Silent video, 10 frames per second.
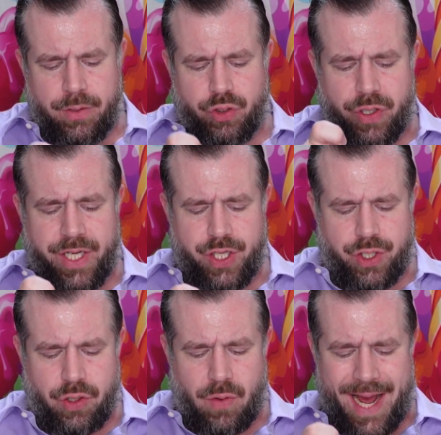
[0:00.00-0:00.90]

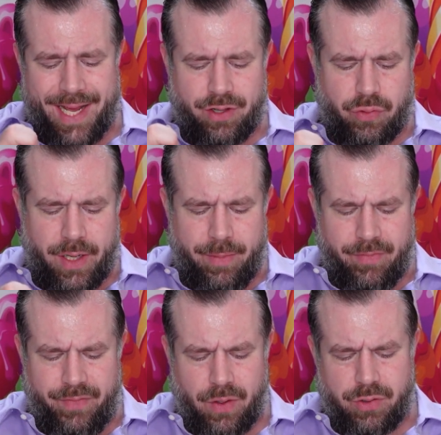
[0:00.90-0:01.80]
traditional ice cream
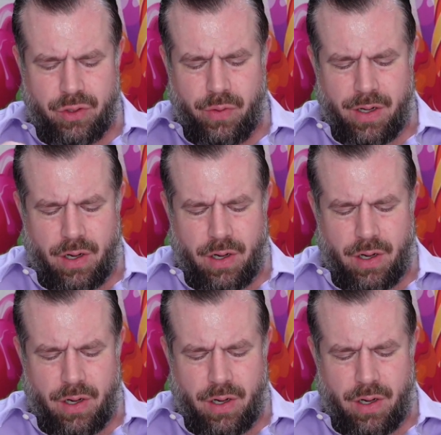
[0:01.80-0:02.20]
feel to it,